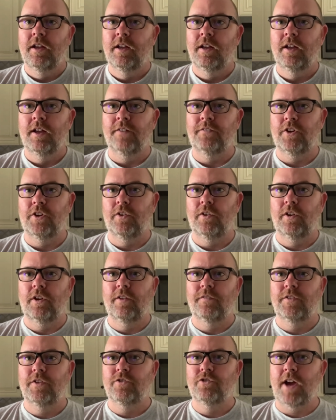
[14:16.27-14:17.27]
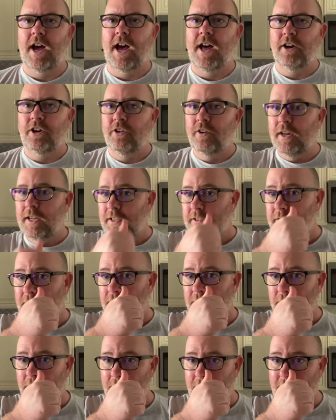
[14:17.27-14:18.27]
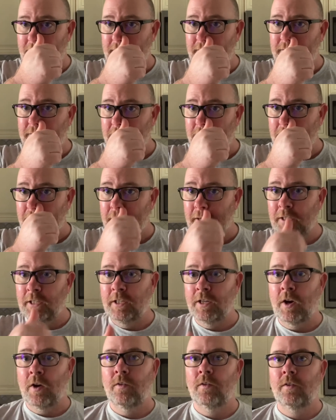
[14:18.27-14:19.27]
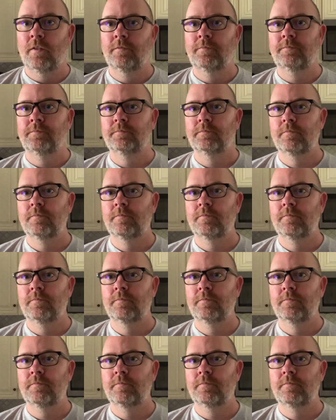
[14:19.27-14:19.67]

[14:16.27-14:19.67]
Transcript: if you if you try greens other ways and you don't,